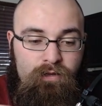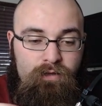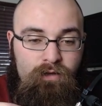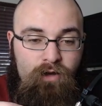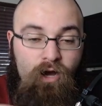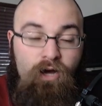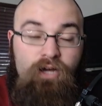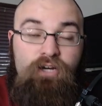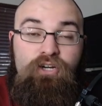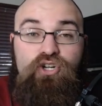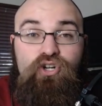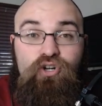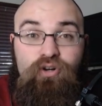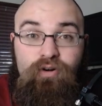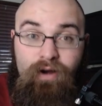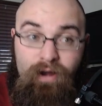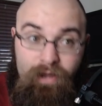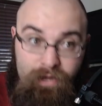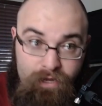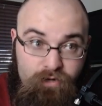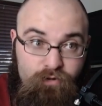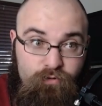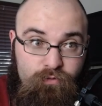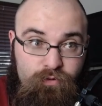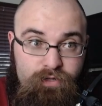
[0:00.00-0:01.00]
Hunter
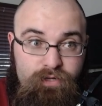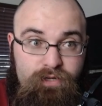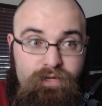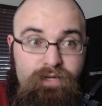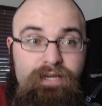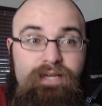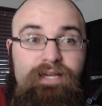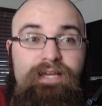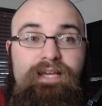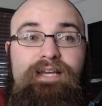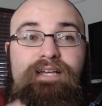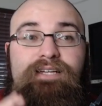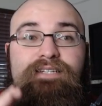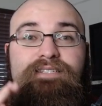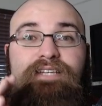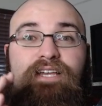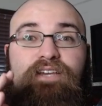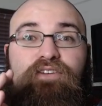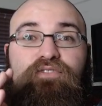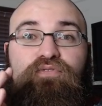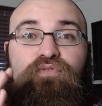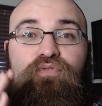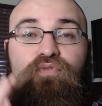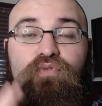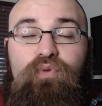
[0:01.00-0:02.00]
Henry is
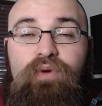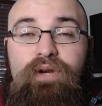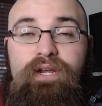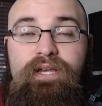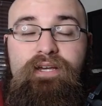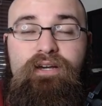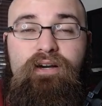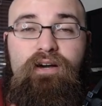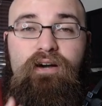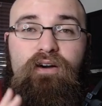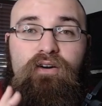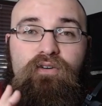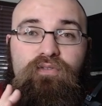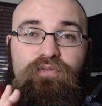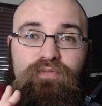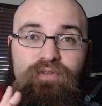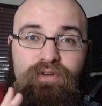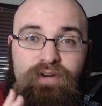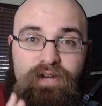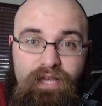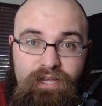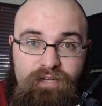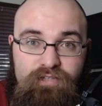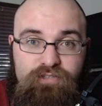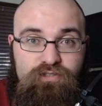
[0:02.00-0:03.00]
a freak of
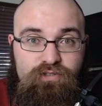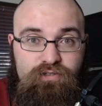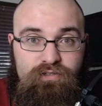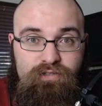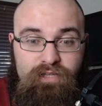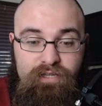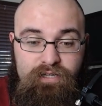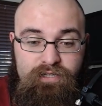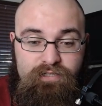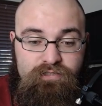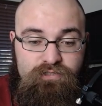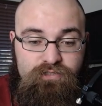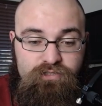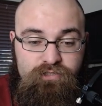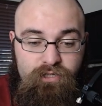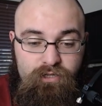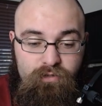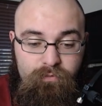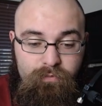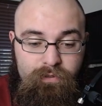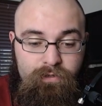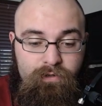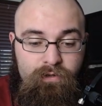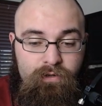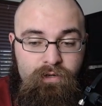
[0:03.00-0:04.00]
nature, ladies and
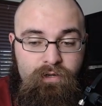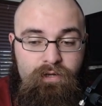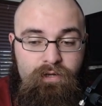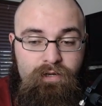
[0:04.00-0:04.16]
gentlemen.